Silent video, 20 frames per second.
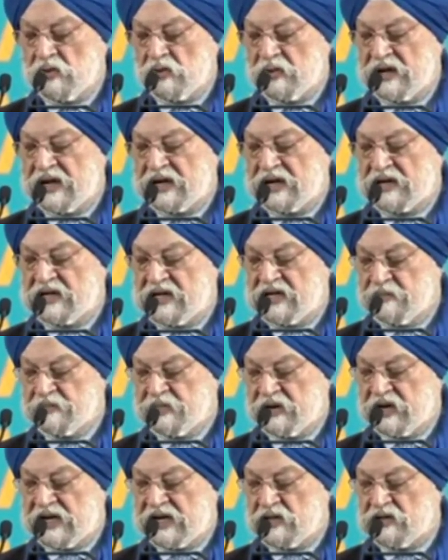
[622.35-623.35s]
where key
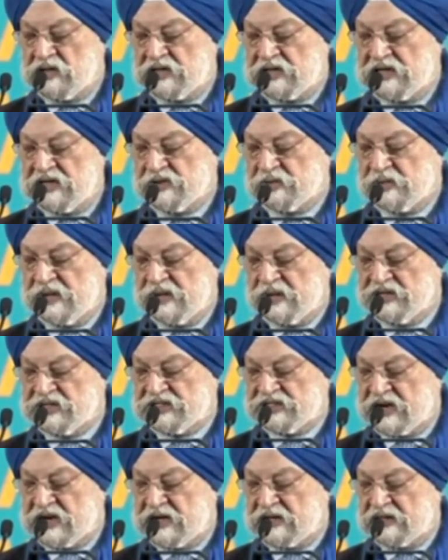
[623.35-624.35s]
priorities will be
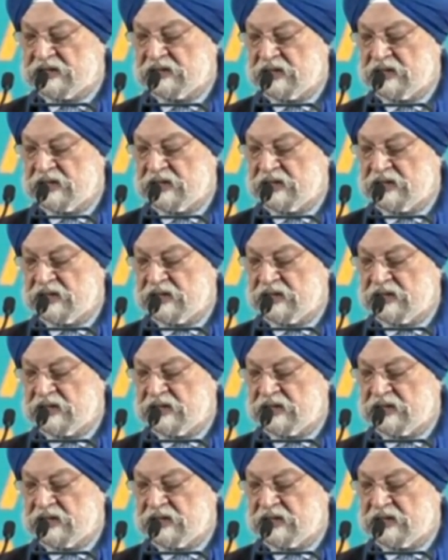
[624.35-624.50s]
set